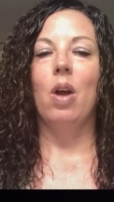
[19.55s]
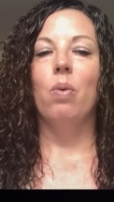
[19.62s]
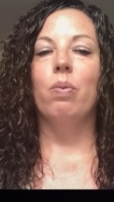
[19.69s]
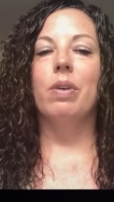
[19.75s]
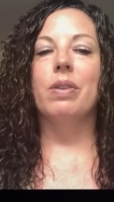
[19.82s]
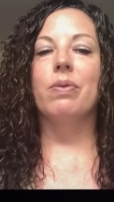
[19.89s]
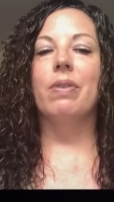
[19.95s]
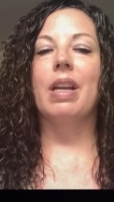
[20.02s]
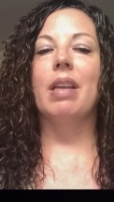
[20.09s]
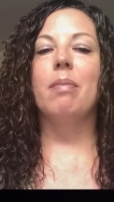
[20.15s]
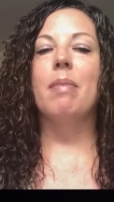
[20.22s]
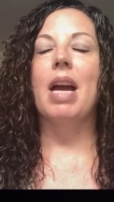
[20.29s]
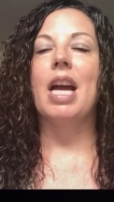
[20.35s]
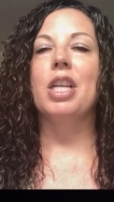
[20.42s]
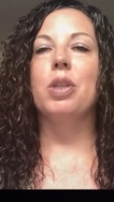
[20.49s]
was written
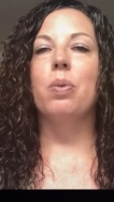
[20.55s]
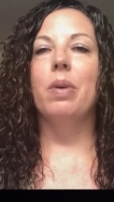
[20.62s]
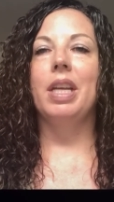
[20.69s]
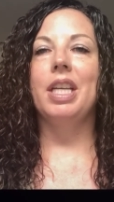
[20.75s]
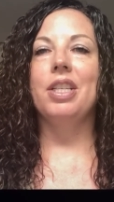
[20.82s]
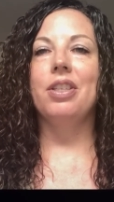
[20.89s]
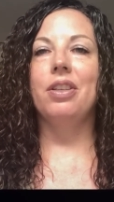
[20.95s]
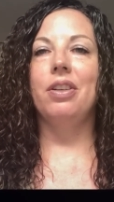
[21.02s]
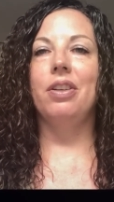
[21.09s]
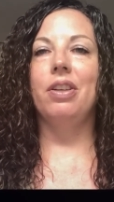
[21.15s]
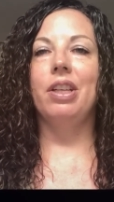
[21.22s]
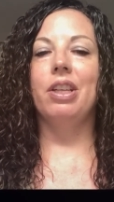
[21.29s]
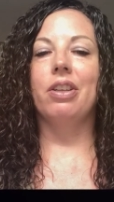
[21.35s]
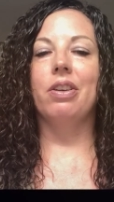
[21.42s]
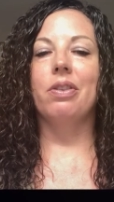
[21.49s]
by a
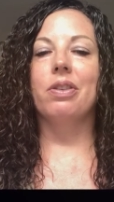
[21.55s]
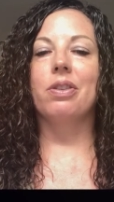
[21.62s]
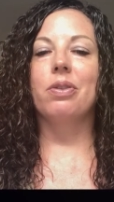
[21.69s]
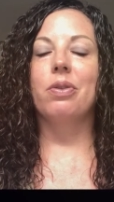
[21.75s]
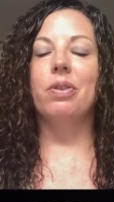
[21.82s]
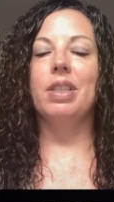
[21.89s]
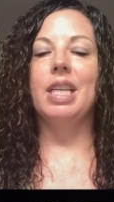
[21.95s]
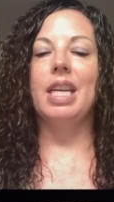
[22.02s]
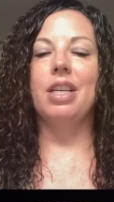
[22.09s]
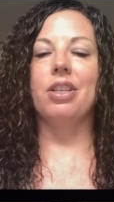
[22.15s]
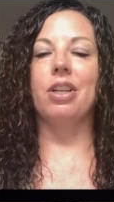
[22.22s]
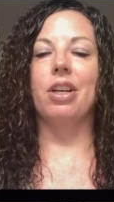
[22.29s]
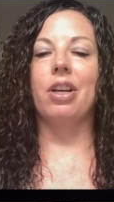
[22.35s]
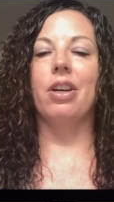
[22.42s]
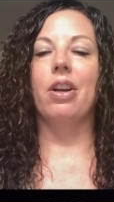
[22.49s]
22-year-old school
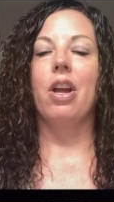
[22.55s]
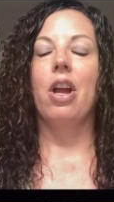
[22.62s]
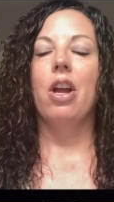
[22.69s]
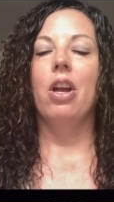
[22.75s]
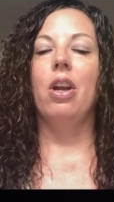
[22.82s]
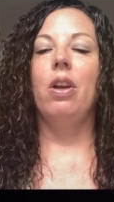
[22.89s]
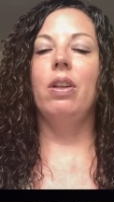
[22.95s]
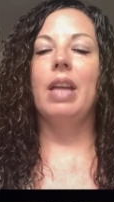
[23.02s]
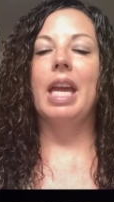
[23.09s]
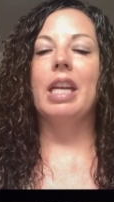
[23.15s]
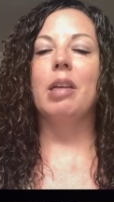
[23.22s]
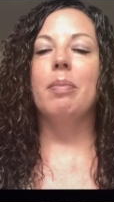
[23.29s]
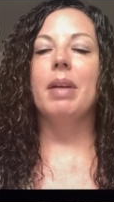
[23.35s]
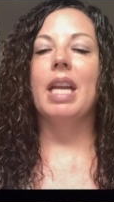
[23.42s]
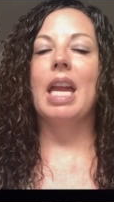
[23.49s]
teacher who
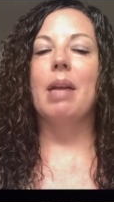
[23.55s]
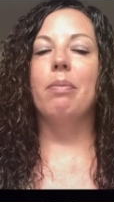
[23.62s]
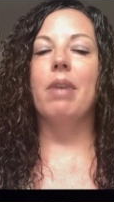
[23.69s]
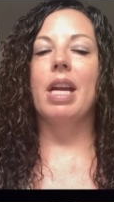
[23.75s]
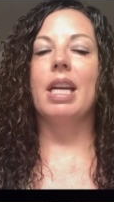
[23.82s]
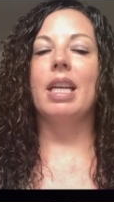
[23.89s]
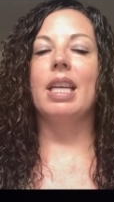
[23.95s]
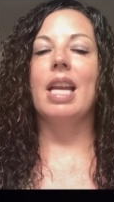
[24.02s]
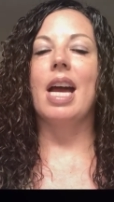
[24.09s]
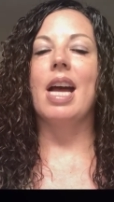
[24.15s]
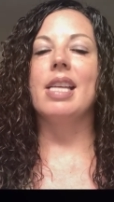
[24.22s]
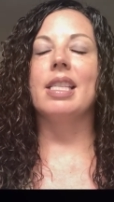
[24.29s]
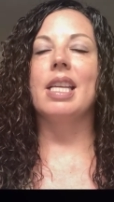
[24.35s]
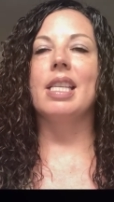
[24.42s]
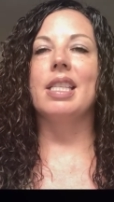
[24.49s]
later became
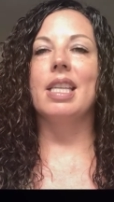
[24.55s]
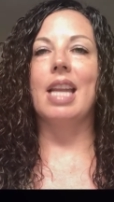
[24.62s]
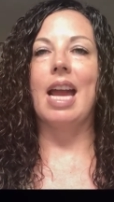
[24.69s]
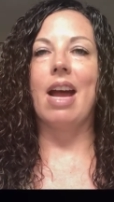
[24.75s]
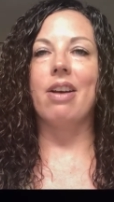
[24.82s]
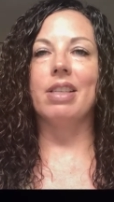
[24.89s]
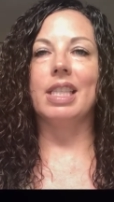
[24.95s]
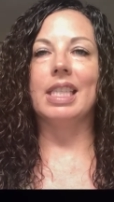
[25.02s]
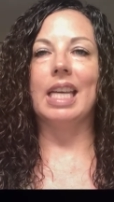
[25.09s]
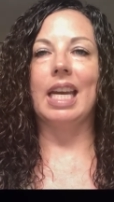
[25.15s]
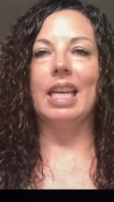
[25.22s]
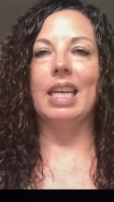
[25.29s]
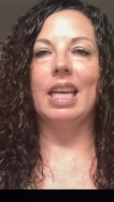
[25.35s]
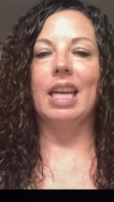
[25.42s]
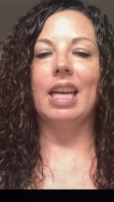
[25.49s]
recognized as an
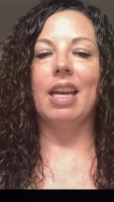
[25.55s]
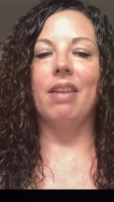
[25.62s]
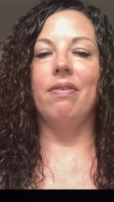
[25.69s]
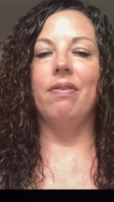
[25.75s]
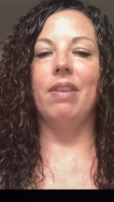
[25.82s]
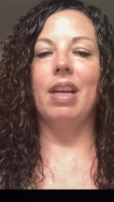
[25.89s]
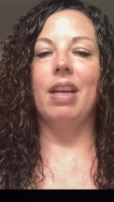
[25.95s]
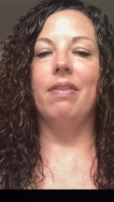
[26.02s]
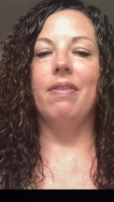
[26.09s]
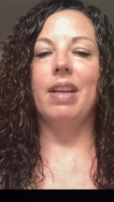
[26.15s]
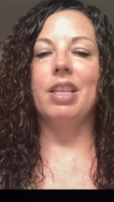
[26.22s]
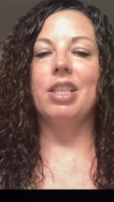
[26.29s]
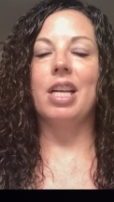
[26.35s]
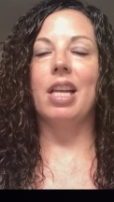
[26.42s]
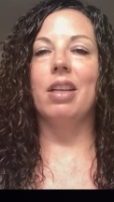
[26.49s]
outstanding
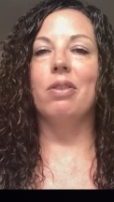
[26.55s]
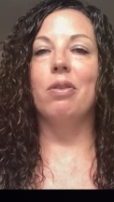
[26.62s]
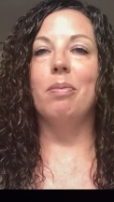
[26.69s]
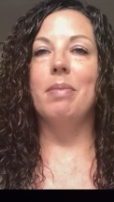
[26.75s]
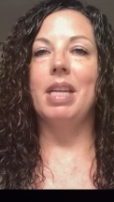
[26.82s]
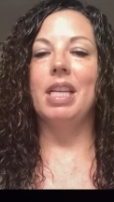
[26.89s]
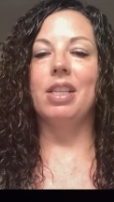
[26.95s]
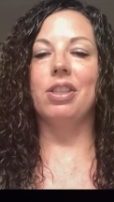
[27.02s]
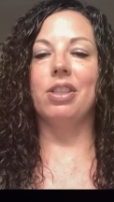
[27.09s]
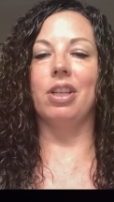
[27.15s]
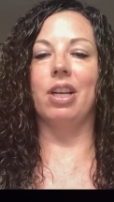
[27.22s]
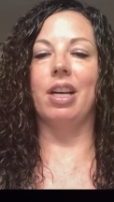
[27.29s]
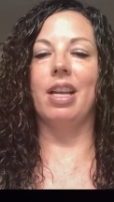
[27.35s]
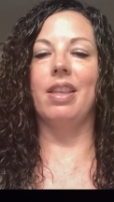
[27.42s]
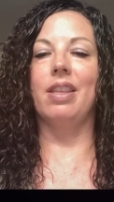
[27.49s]
evangelical
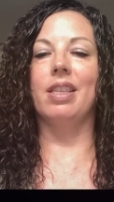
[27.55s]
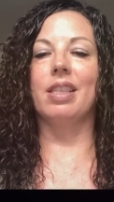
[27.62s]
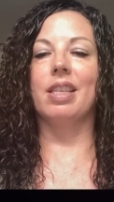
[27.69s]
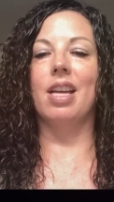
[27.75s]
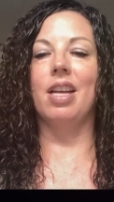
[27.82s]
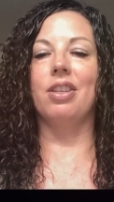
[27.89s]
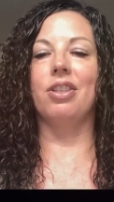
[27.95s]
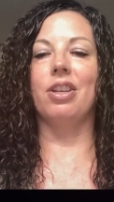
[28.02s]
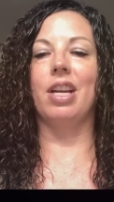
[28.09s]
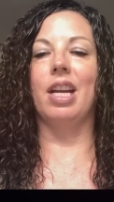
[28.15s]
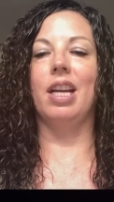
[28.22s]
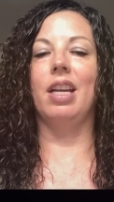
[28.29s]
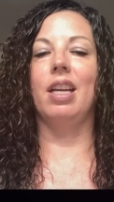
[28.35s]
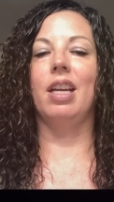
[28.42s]
minister in this country.